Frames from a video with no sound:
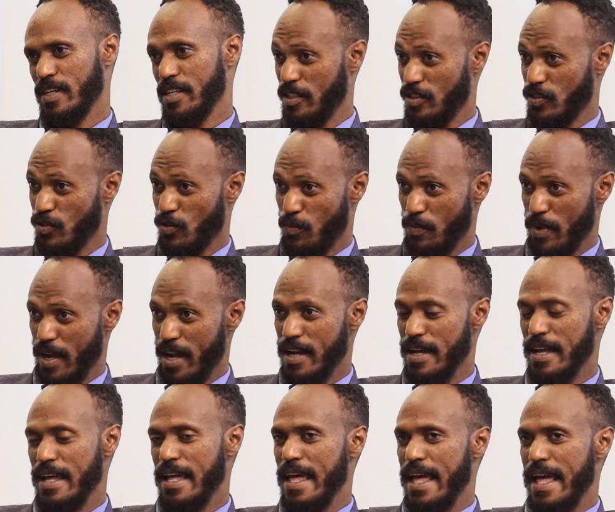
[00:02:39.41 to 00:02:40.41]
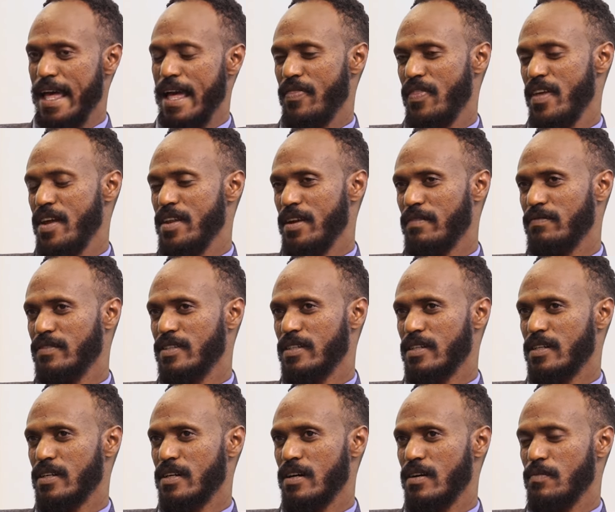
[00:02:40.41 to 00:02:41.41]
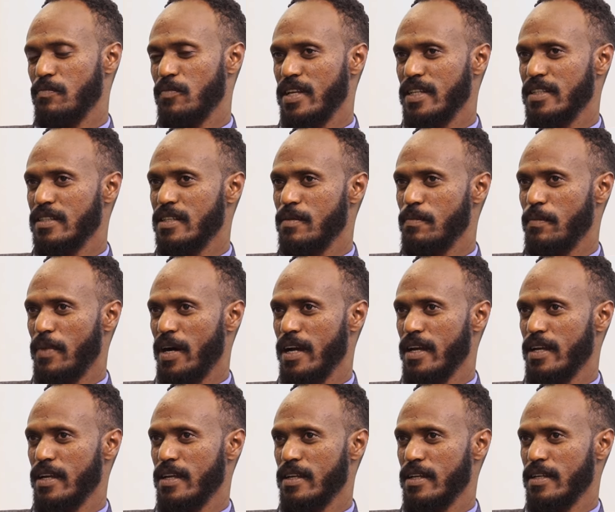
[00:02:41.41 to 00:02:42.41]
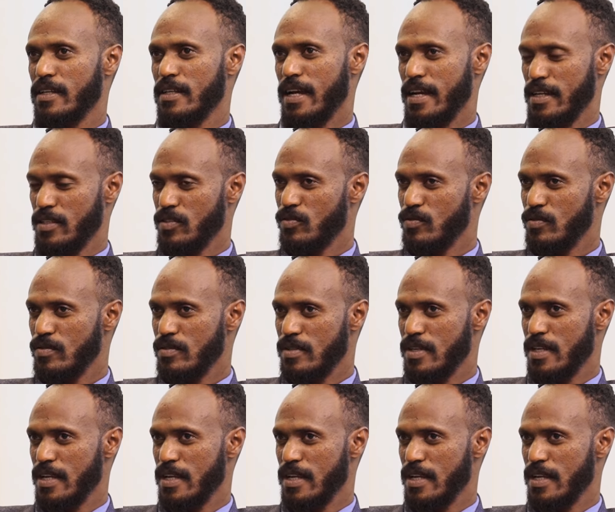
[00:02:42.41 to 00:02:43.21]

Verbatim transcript: in ethiopia then after completing my high school